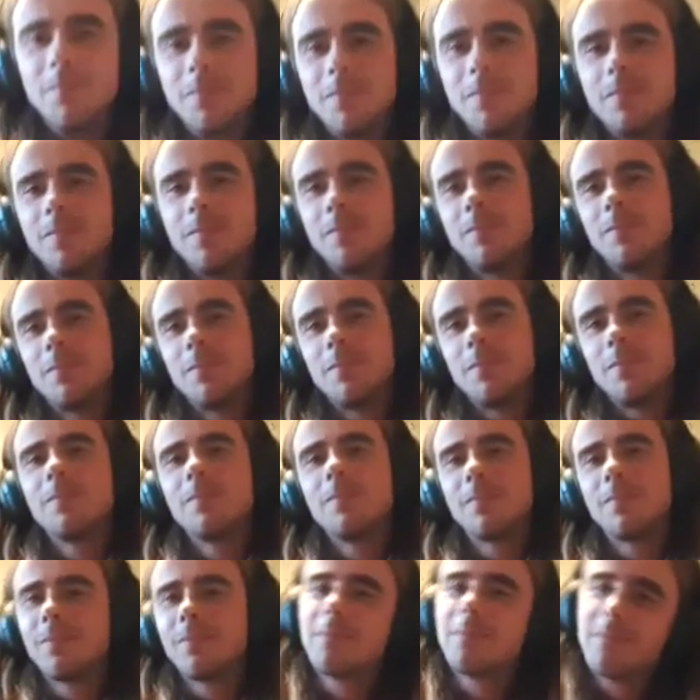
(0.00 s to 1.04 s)
like
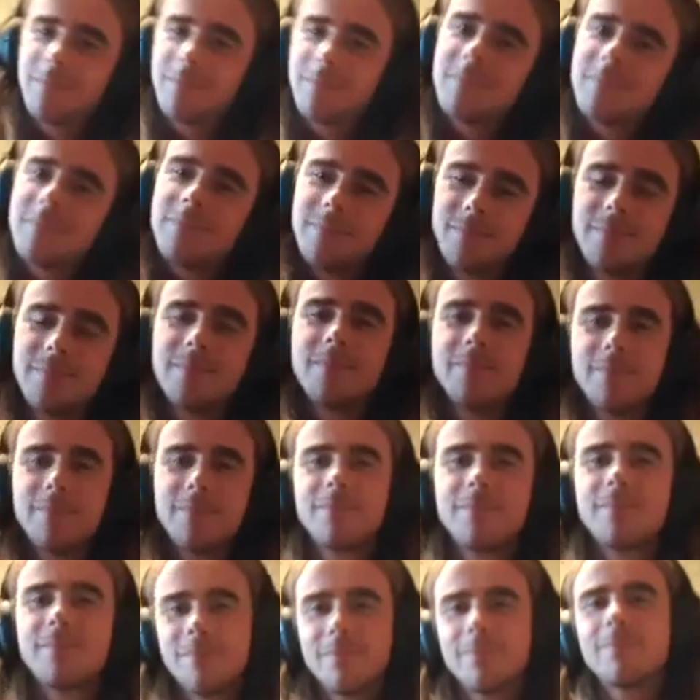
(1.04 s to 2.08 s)
my vision for a
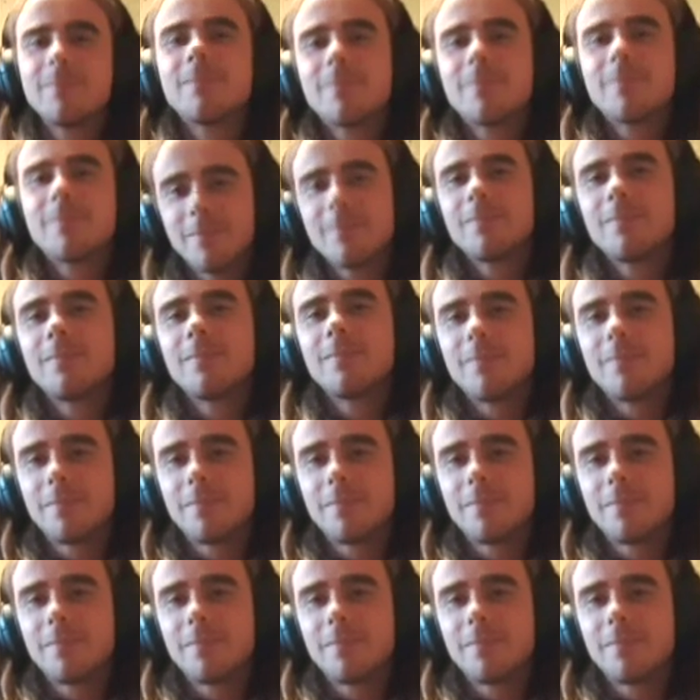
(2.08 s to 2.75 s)
deer farm is